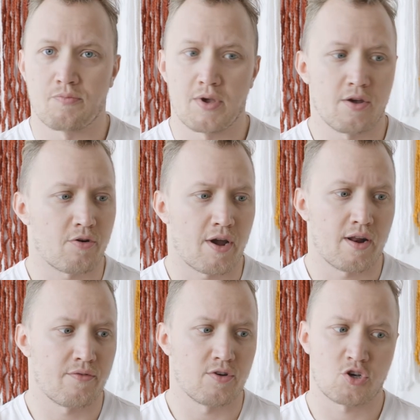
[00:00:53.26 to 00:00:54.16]
being
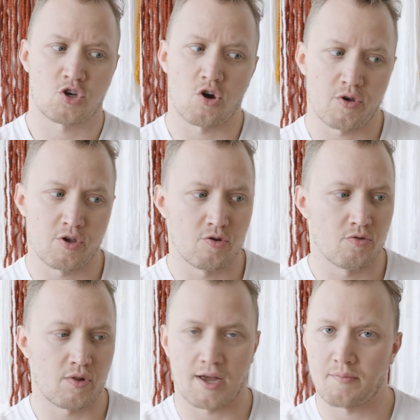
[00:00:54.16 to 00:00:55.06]
creative and just showing
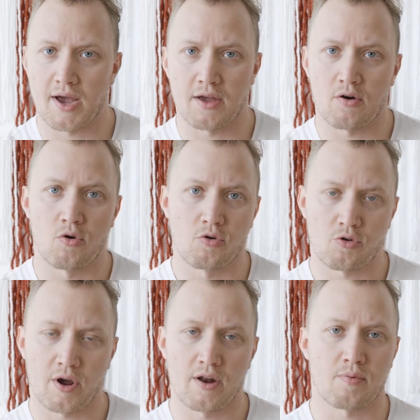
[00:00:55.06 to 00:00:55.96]
you like my whole
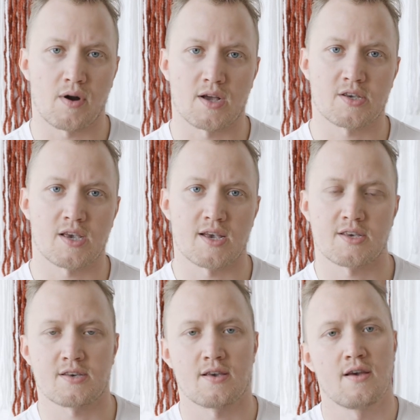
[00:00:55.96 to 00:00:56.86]
creative
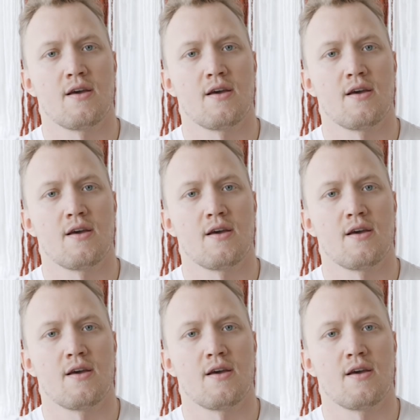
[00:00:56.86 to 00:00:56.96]
process.